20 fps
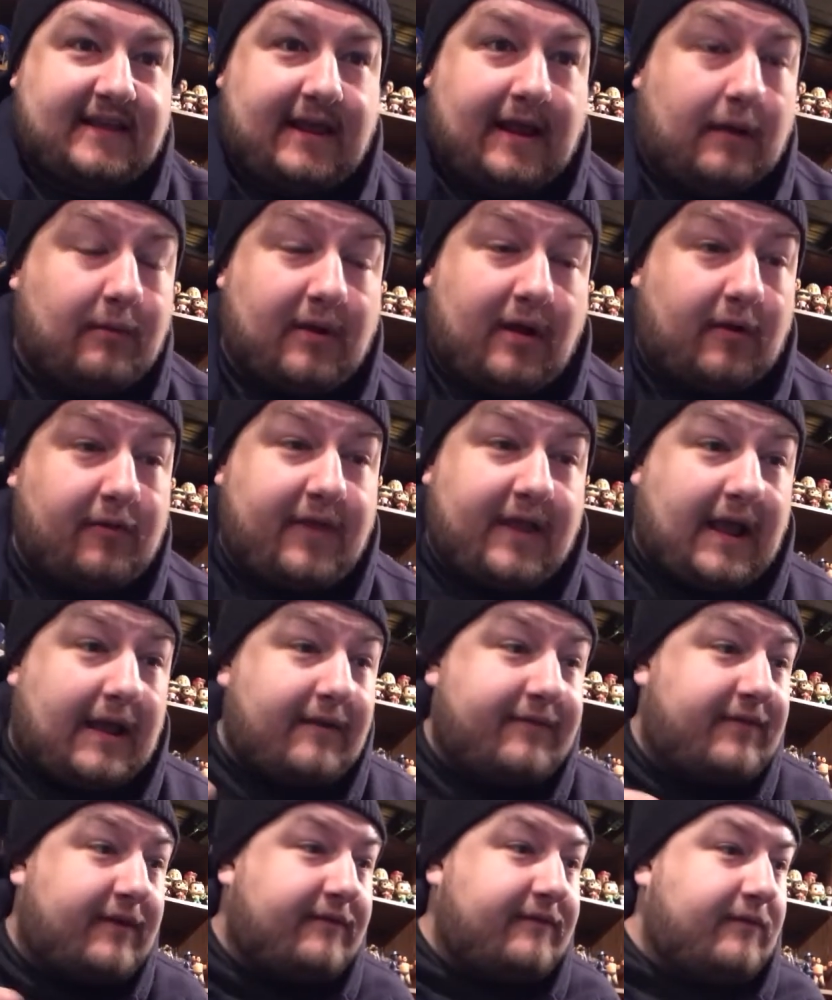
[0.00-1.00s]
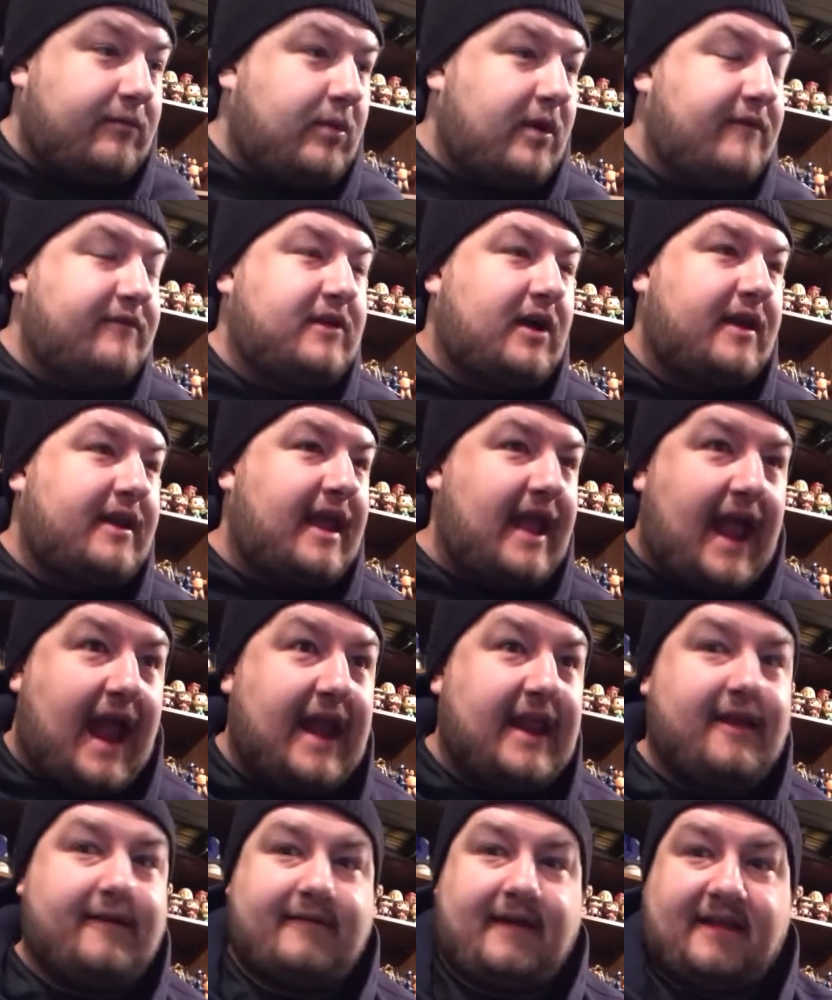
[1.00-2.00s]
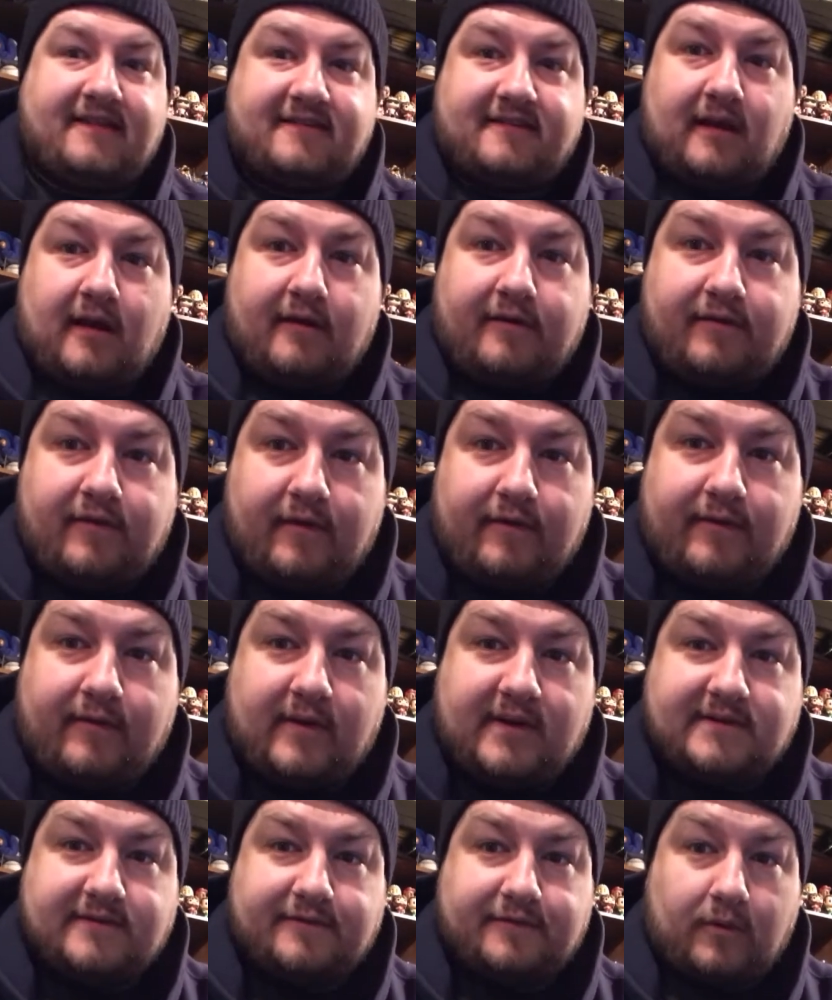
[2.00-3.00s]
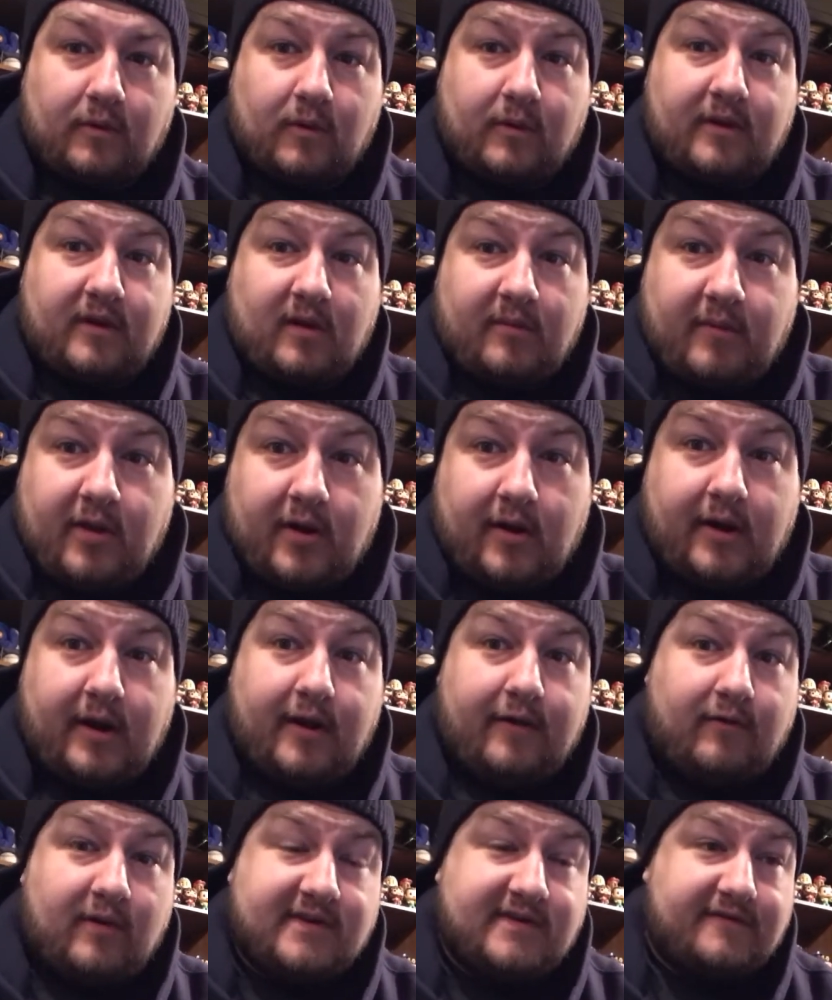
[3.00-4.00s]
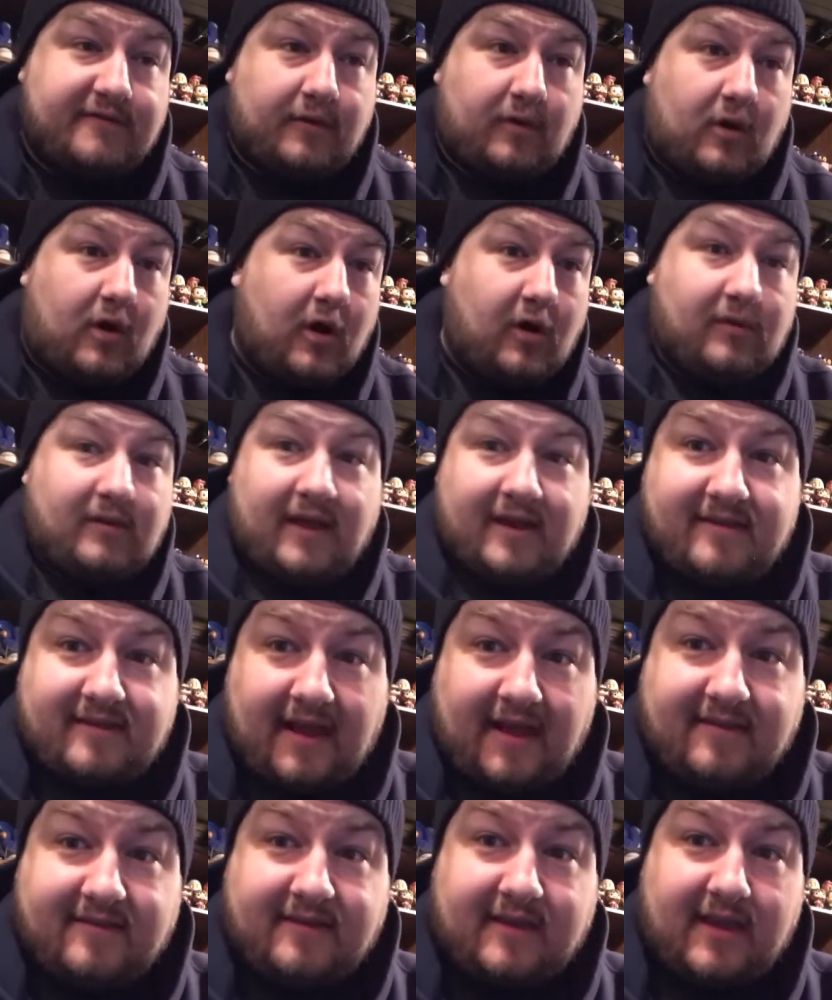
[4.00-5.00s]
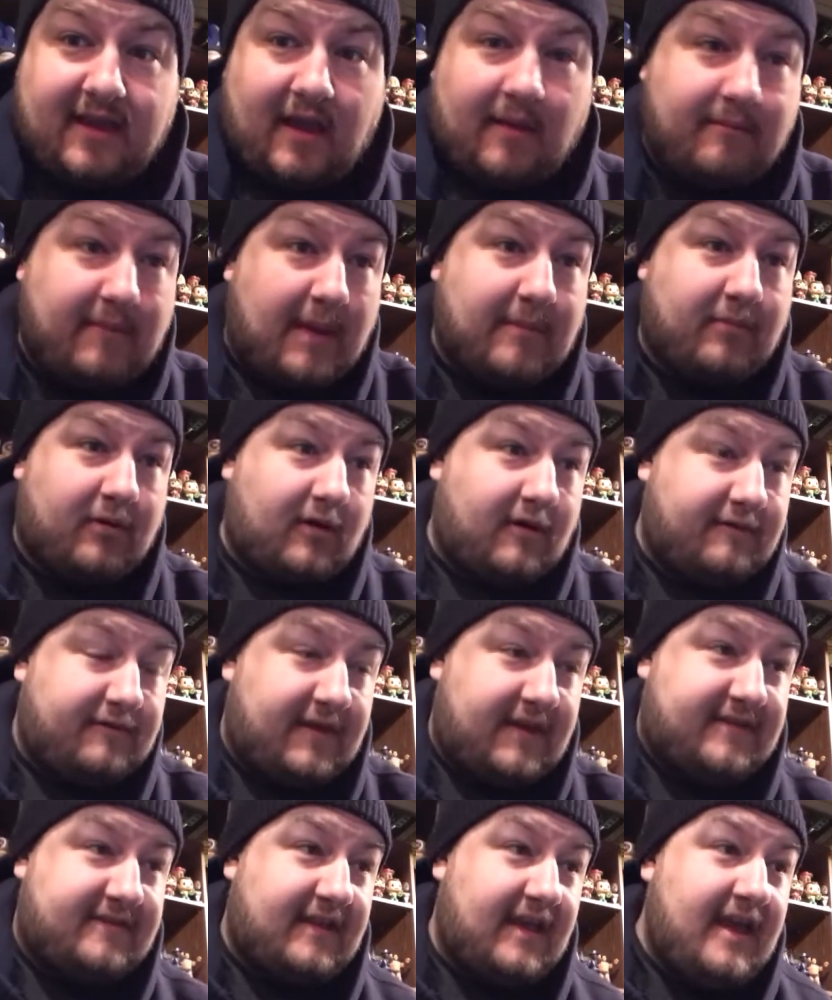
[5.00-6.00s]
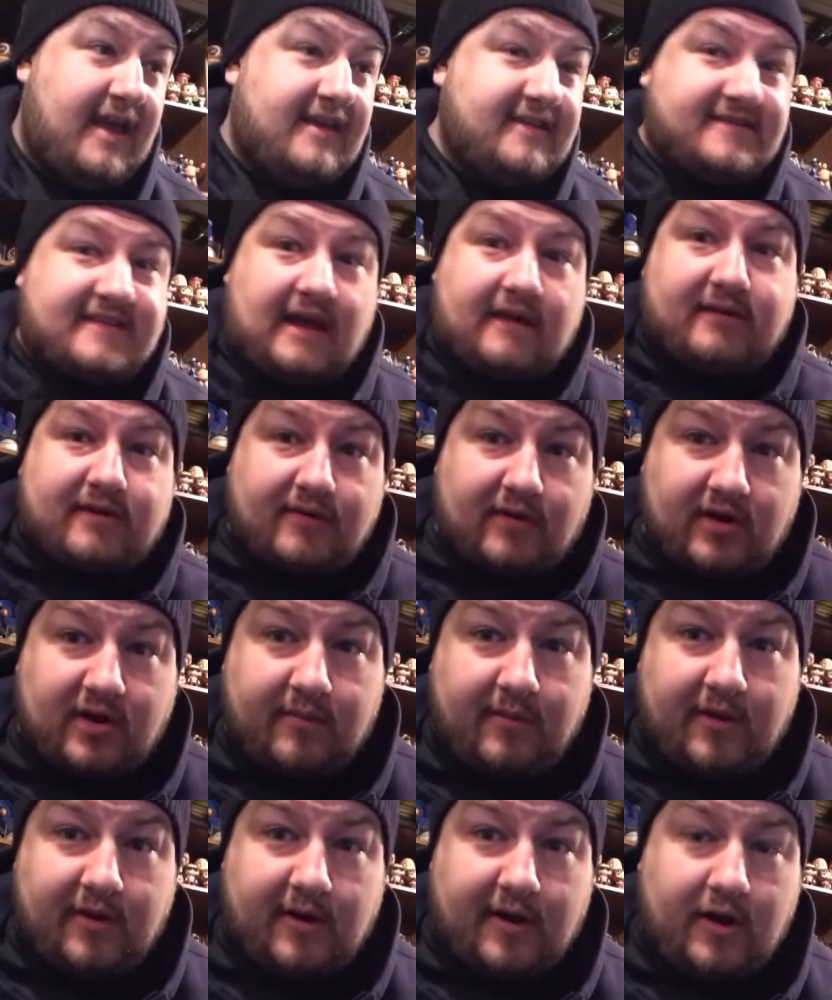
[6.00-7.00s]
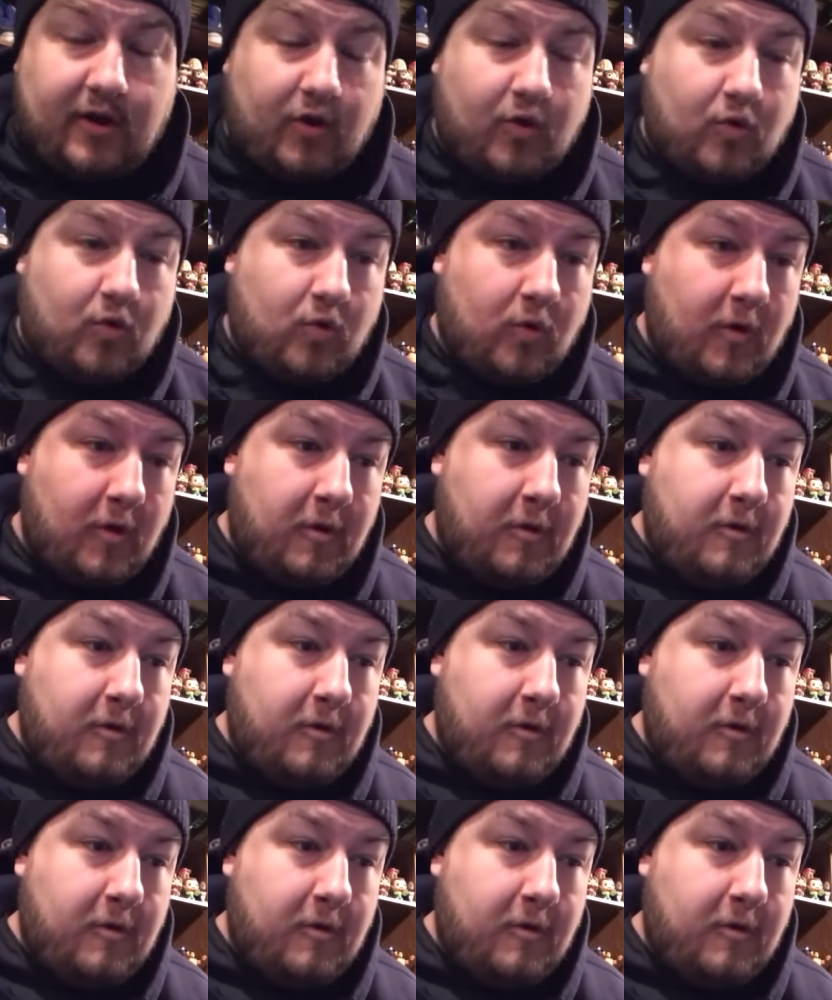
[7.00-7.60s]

And I don't think I would have done any of that stuff if it wasn't for the community. It wasn't for Art Lendensky, a member of this South River community who